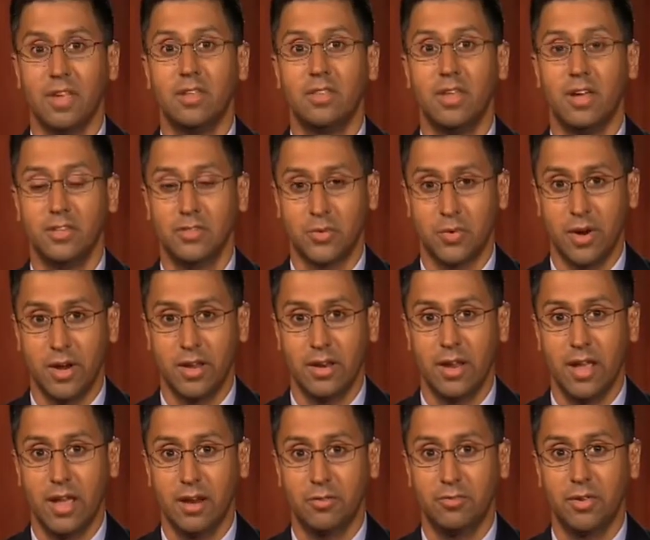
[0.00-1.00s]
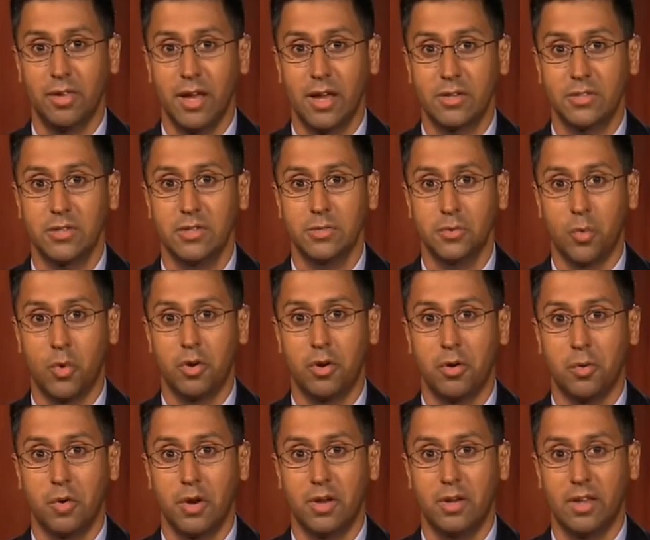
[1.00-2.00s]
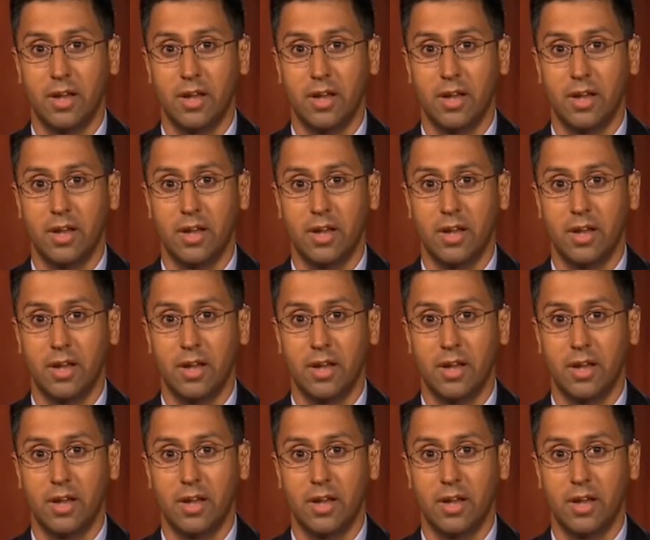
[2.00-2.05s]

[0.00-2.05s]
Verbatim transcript: That's right, anaphylaxis one oh one